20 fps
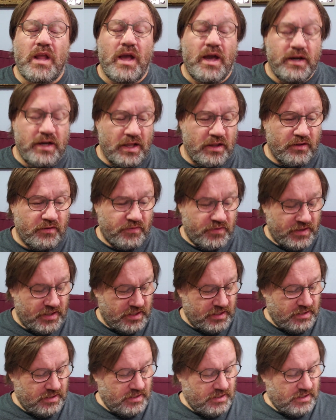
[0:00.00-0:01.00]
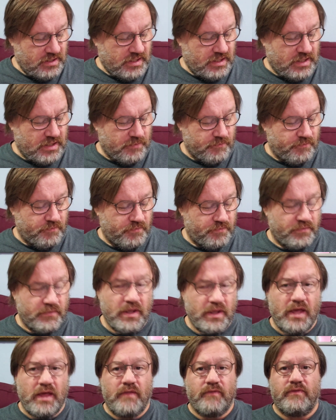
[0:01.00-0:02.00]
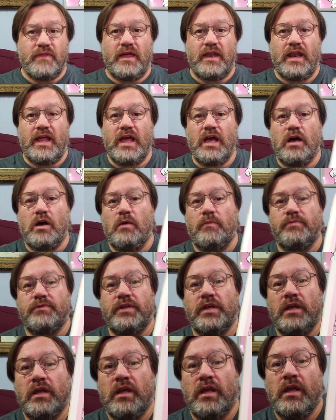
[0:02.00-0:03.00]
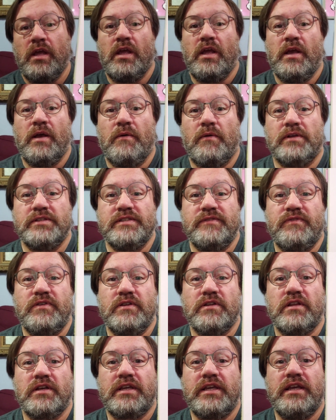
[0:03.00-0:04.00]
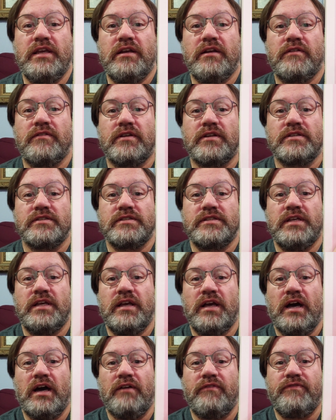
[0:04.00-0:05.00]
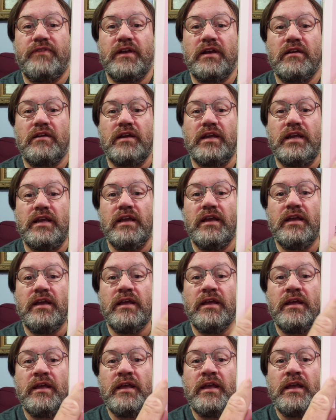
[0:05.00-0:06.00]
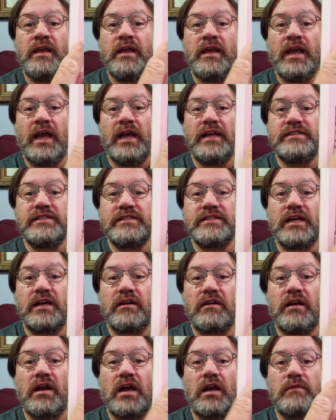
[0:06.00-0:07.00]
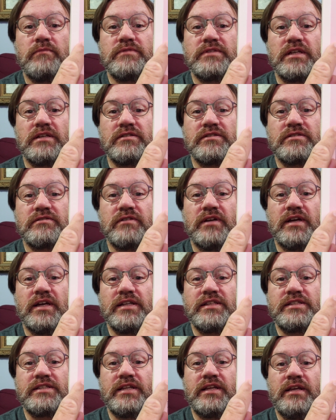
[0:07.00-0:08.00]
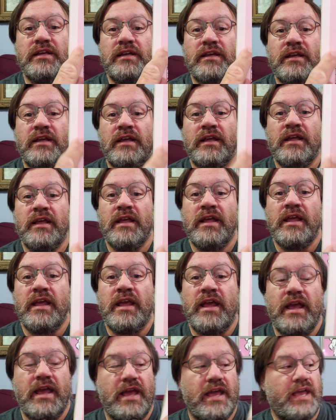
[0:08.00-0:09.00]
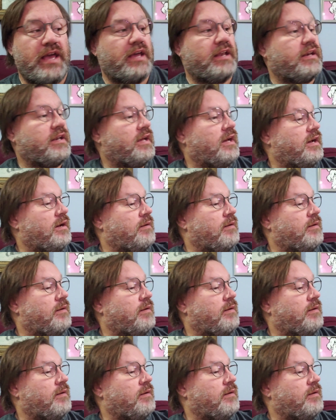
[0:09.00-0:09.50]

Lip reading: Another thing that helped was, if you look here, there's a fairy, and she's got her arms outstretched, and